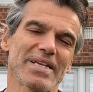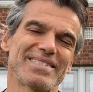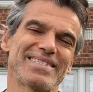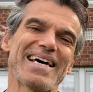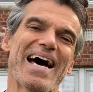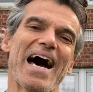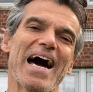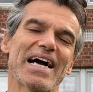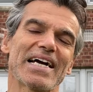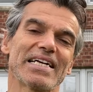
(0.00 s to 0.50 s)

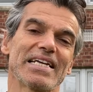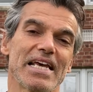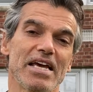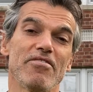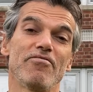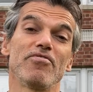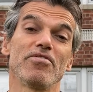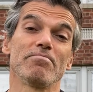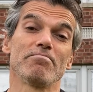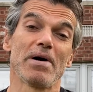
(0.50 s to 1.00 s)
target
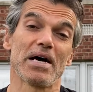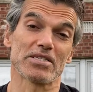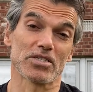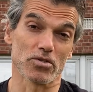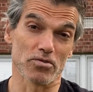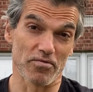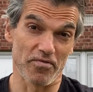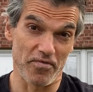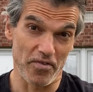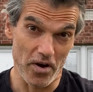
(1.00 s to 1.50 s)
every
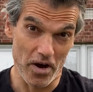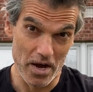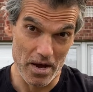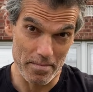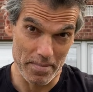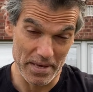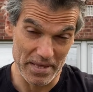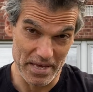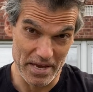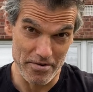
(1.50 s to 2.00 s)
muscle
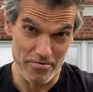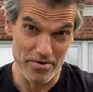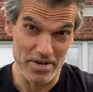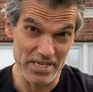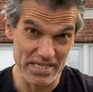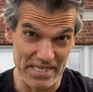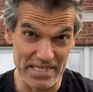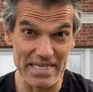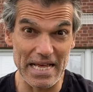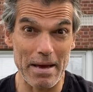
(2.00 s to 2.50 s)
fiber there
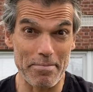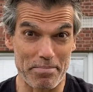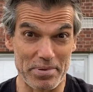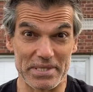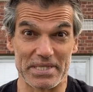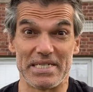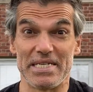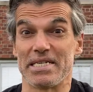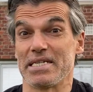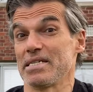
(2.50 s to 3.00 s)
is in that
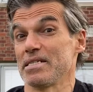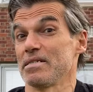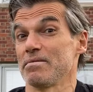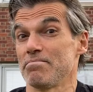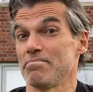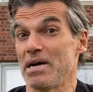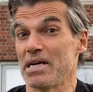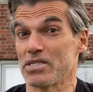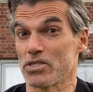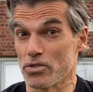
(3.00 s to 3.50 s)
particular
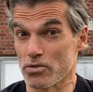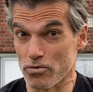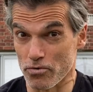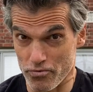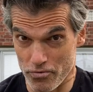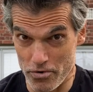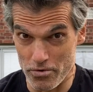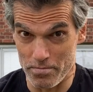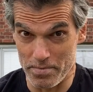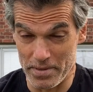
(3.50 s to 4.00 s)
muscle
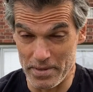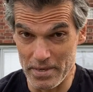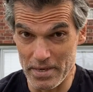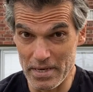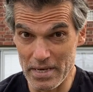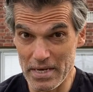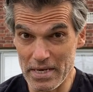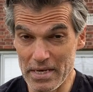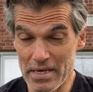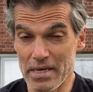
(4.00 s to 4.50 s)
group.
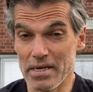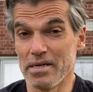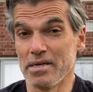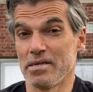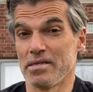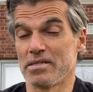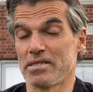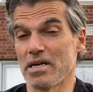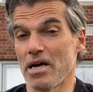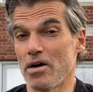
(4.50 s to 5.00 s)

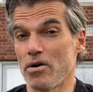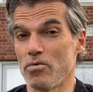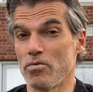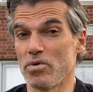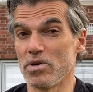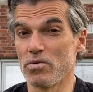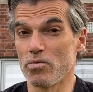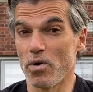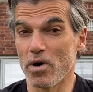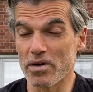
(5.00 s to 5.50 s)
So
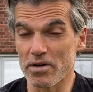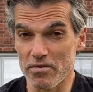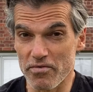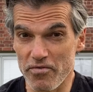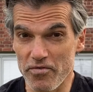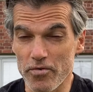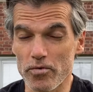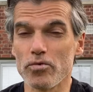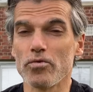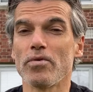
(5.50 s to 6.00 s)
we want
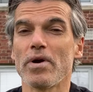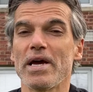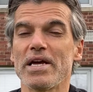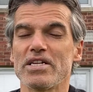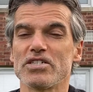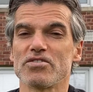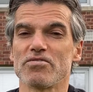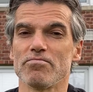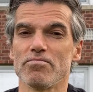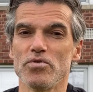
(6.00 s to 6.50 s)
full
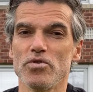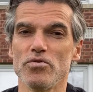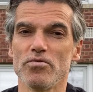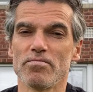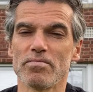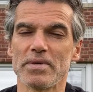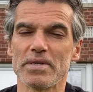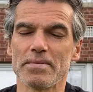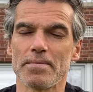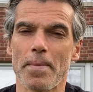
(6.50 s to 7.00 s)
range of
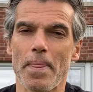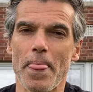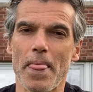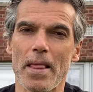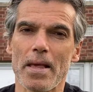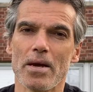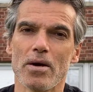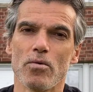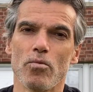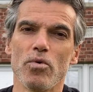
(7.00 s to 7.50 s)
movement.
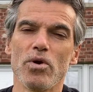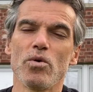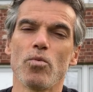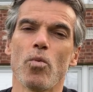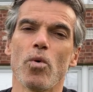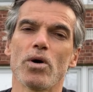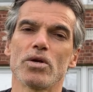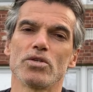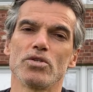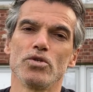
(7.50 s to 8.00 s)
We
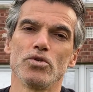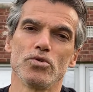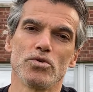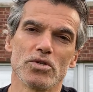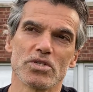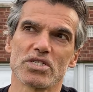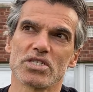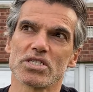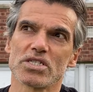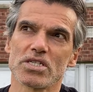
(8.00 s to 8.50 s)
want you
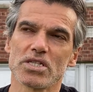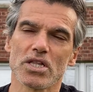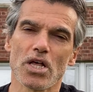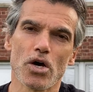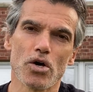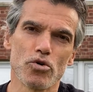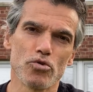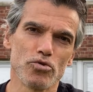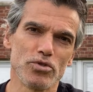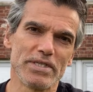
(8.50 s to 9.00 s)
to
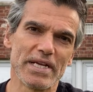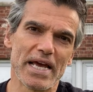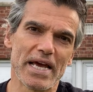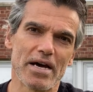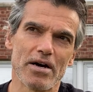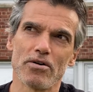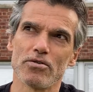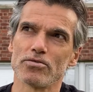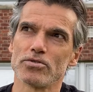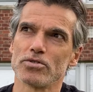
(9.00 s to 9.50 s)
slow
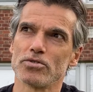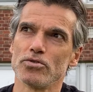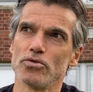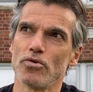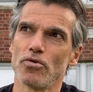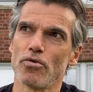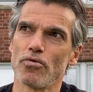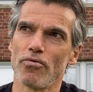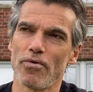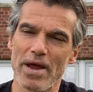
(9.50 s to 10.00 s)
down
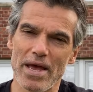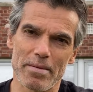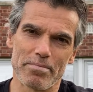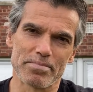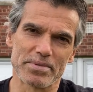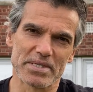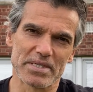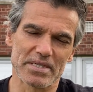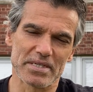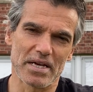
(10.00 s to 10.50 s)
your
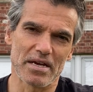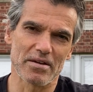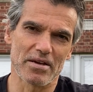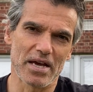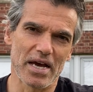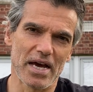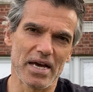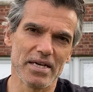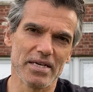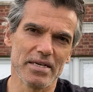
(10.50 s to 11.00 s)
reps,
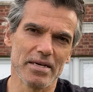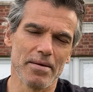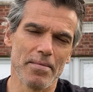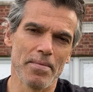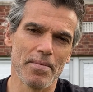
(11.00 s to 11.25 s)
okay?